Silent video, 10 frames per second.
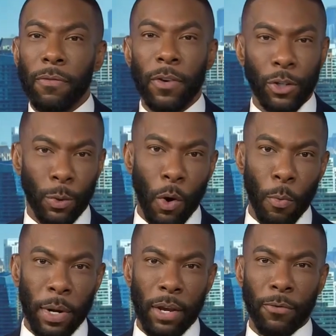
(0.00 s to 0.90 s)
the official
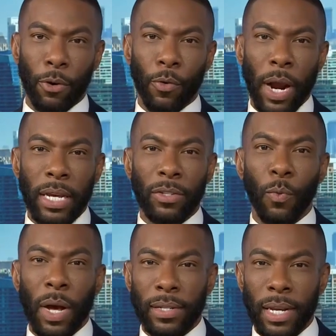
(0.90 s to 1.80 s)
opening for
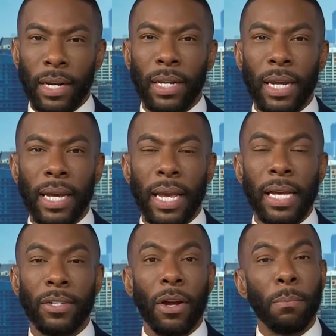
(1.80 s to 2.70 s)
Grady's West End
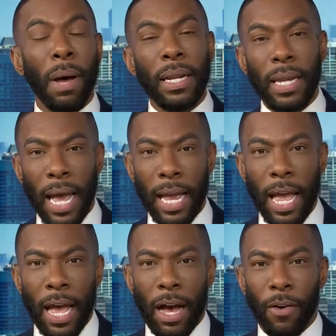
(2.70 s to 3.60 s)
Clinic is on
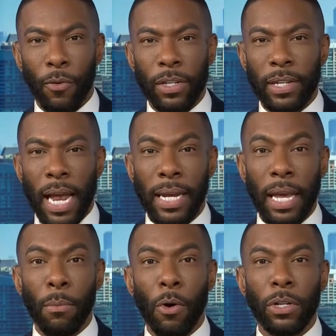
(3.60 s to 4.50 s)
Monday. A
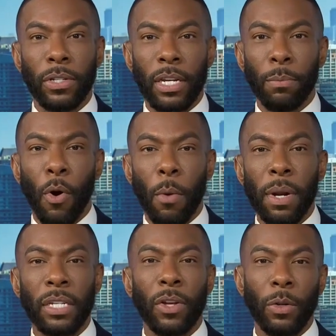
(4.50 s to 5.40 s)
freestanding emergency
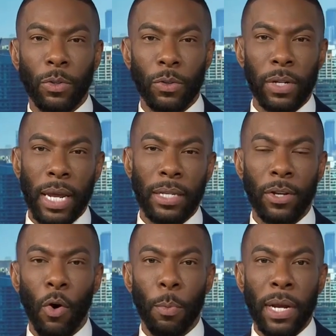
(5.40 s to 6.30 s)
department is also
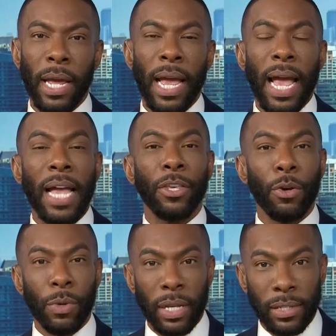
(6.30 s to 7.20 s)
slated to open
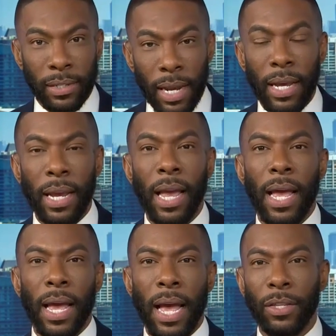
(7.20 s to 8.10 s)
in Union
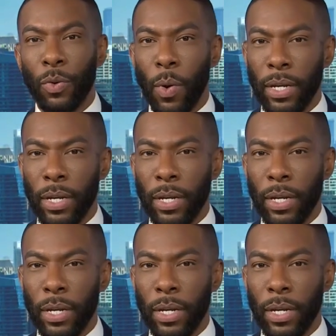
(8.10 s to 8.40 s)
City in